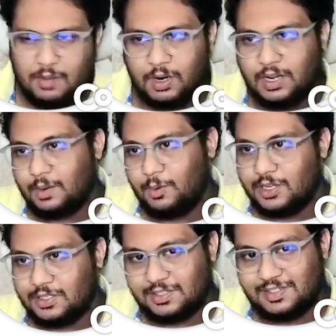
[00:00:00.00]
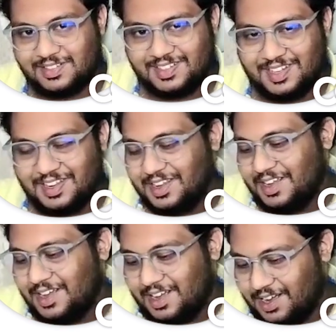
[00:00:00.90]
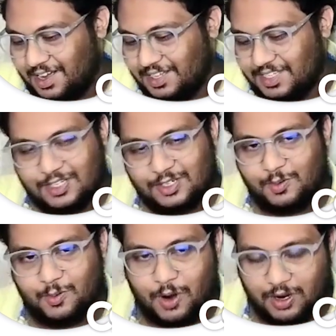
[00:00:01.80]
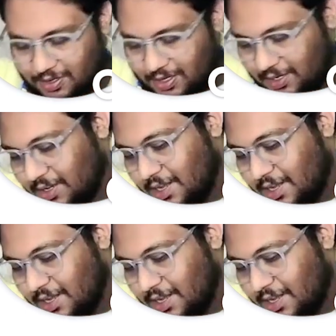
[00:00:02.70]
but that was just to walk through it.